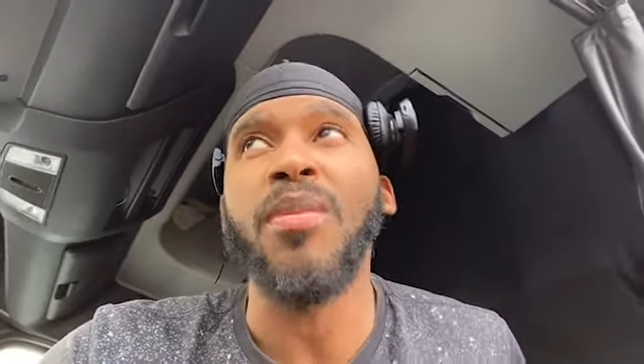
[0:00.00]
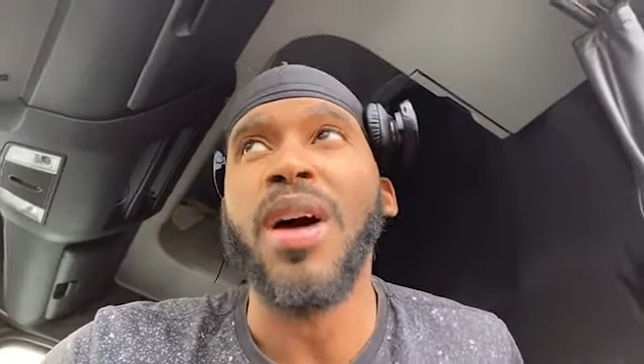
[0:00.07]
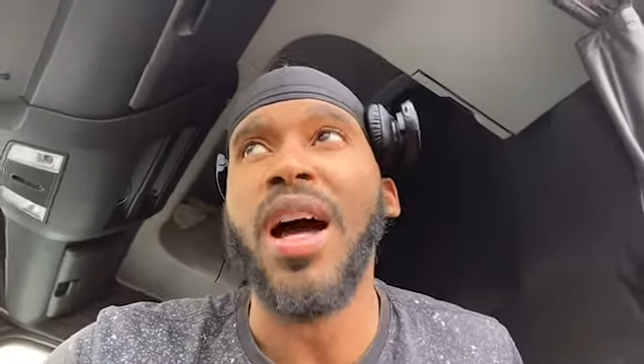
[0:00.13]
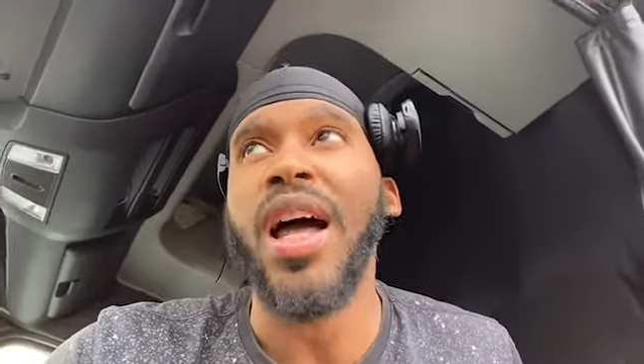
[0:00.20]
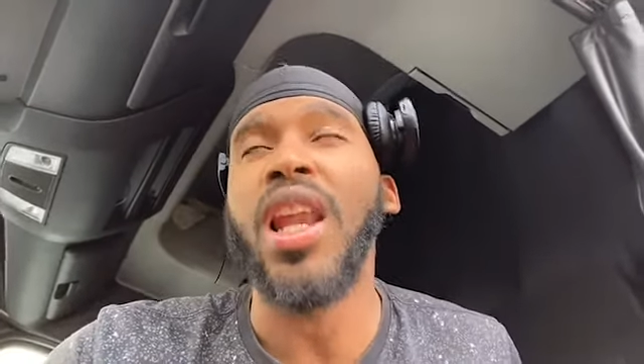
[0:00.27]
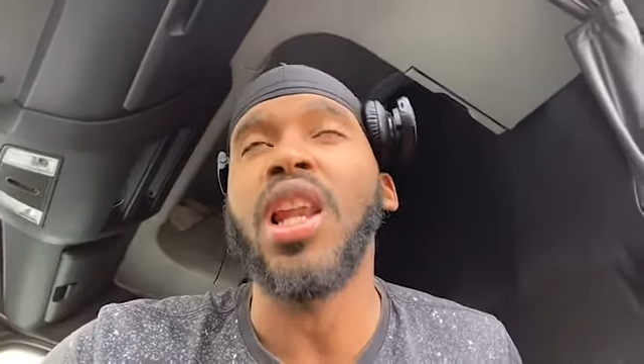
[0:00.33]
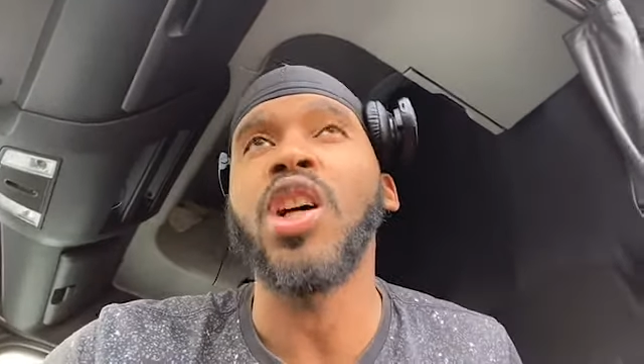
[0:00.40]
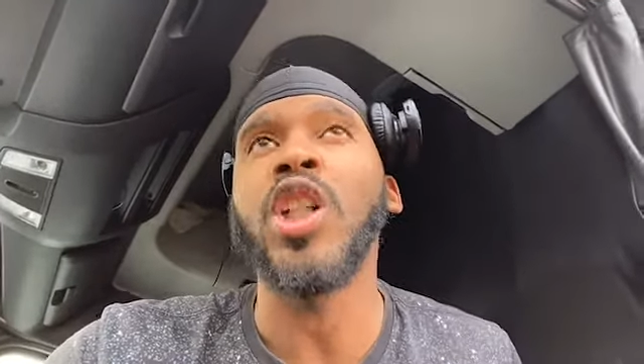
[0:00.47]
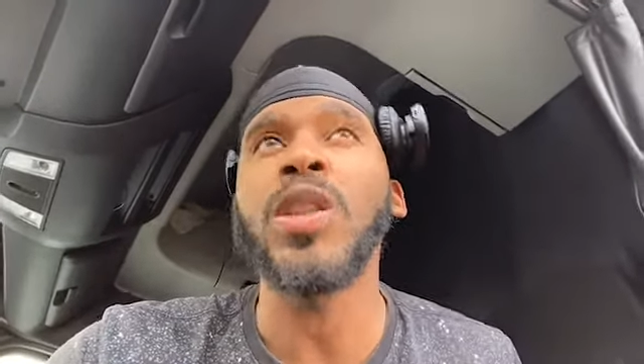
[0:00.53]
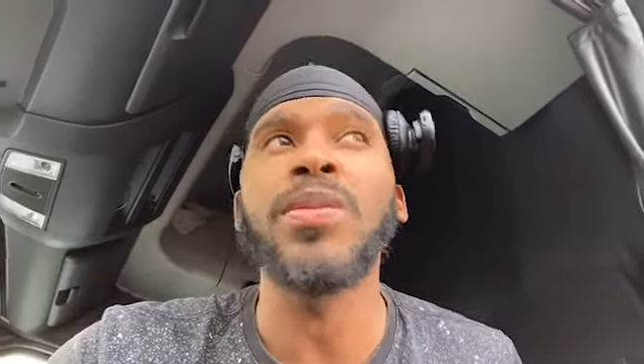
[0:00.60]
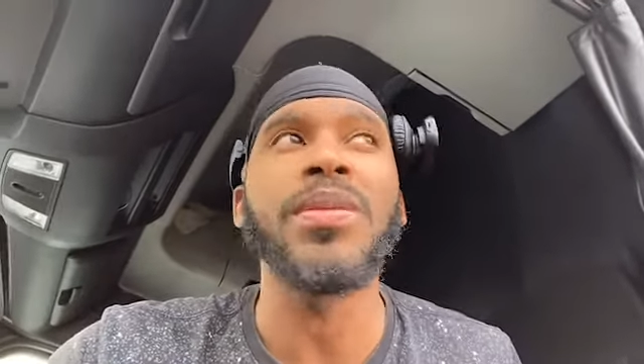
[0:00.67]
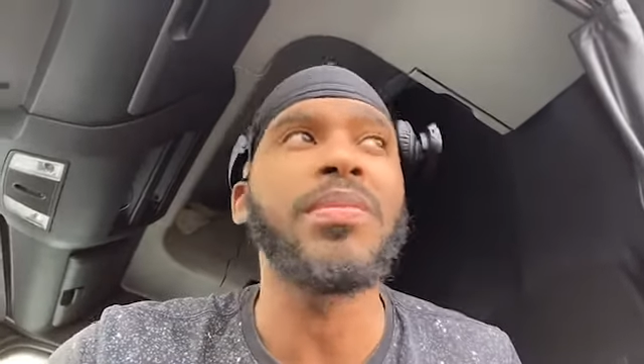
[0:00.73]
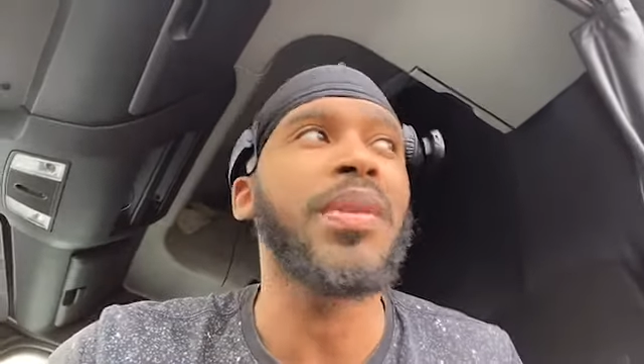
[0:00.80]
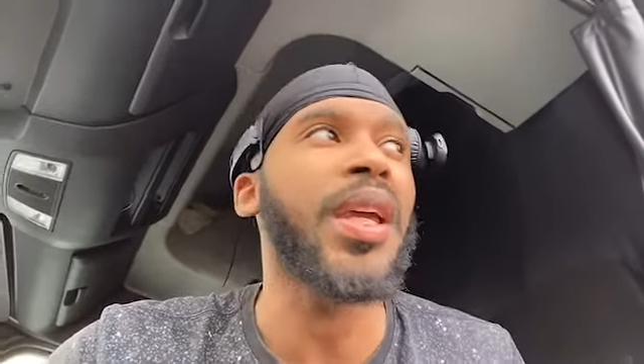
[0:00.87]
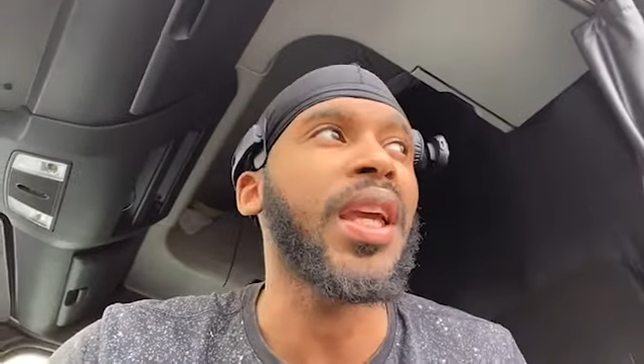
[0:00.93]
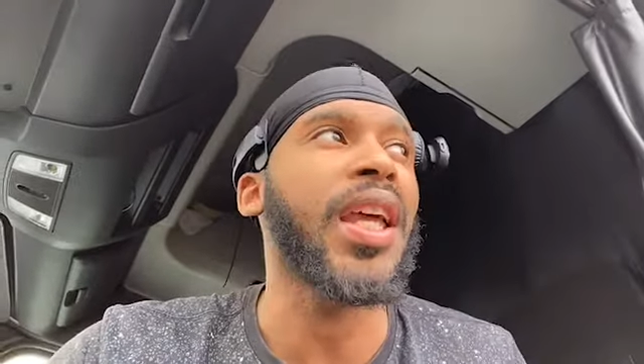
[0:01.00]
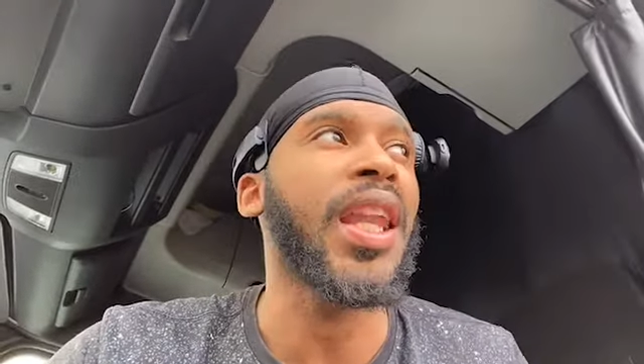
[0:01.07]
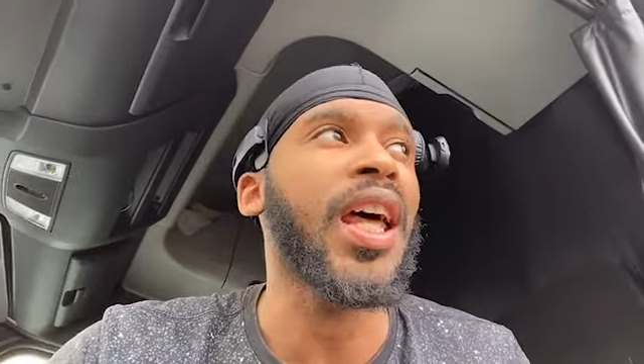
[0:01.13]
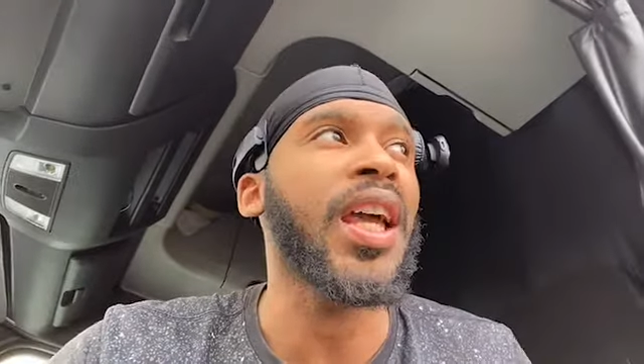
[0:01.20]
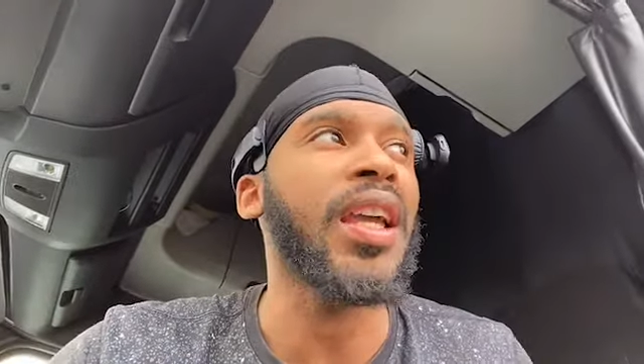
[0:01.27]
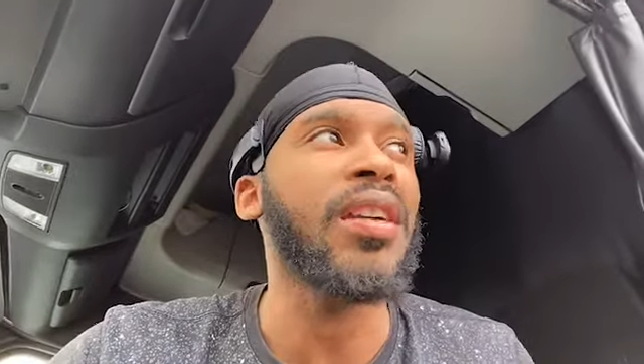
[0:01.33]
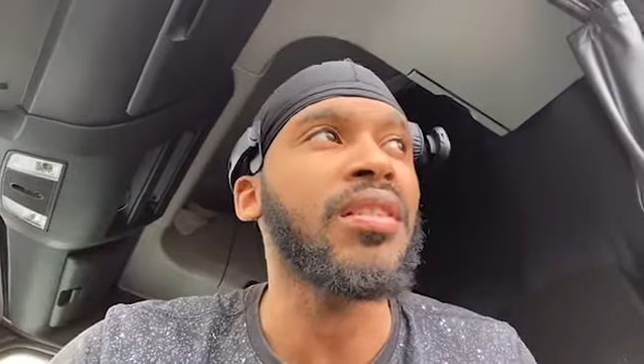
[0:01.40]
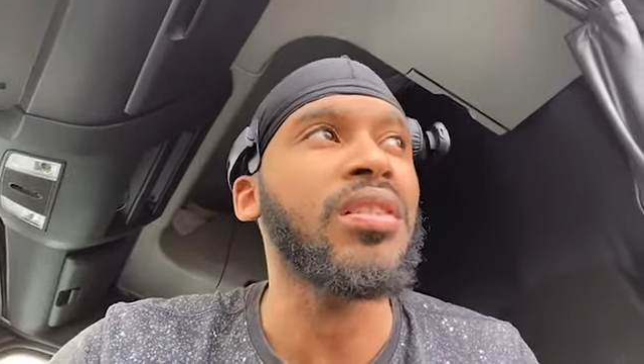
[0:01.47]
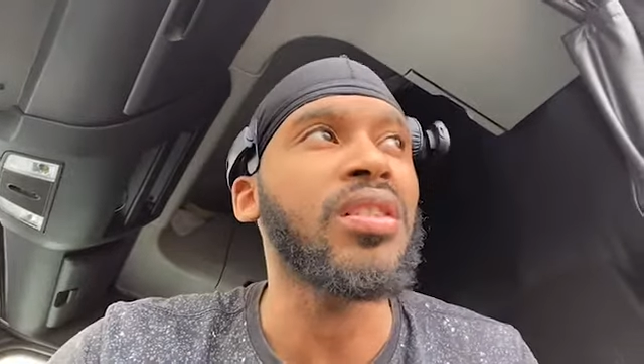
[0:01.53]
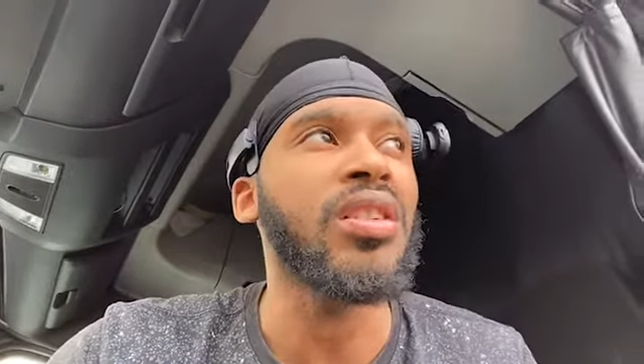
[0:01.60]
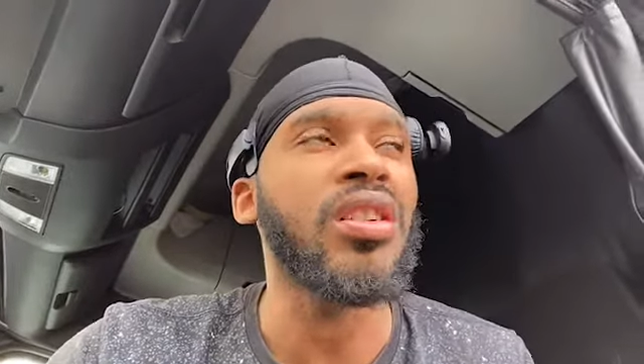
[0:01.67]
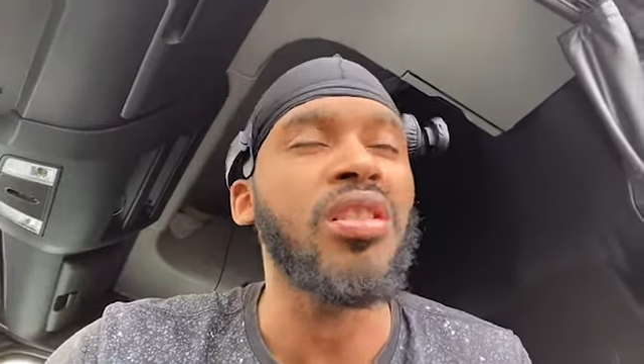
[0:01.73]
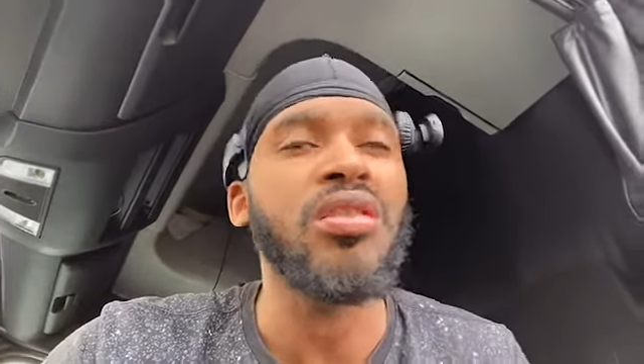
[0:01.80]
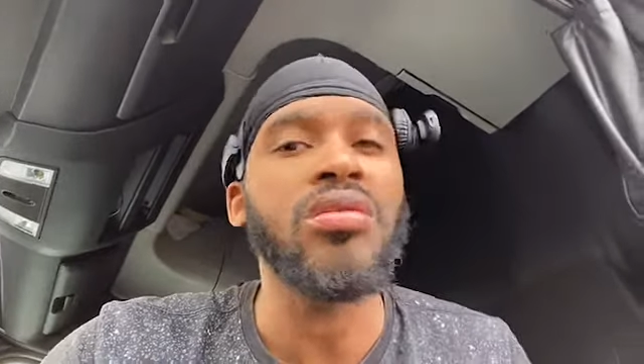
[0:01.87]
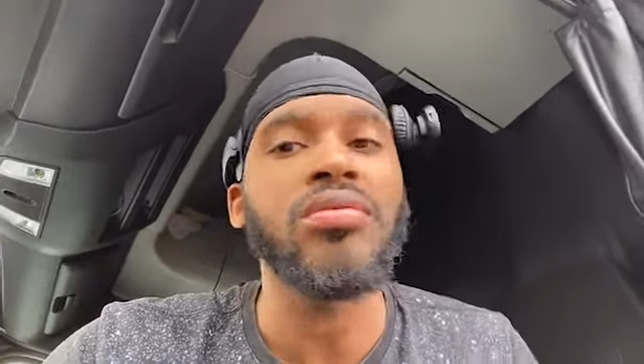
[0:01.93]
hot loads be paying, like, you
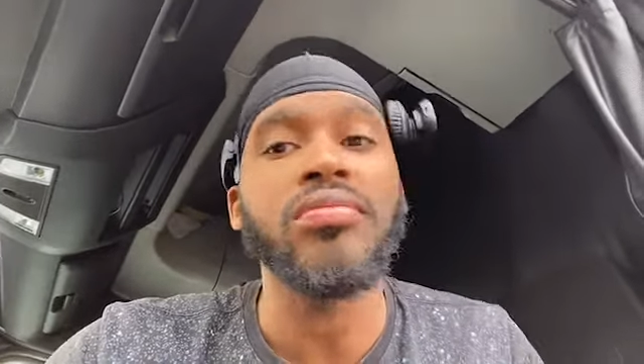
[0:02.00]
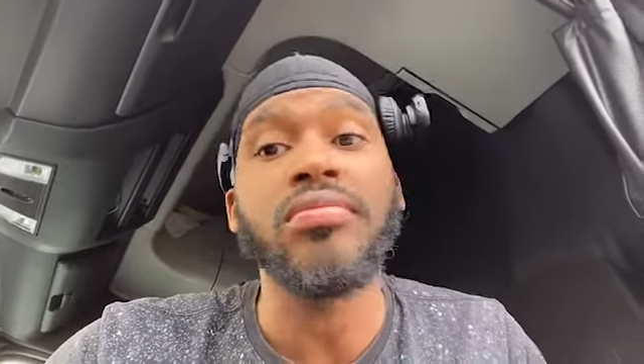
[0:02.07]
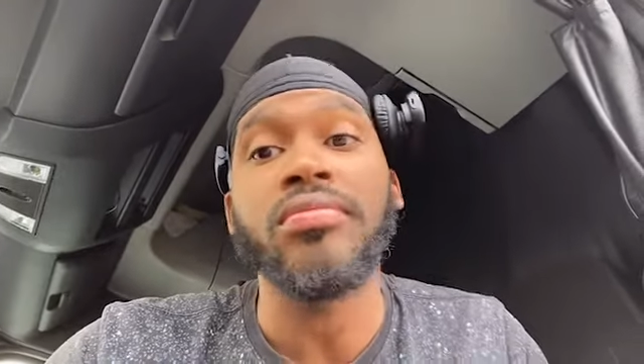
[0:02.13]
know,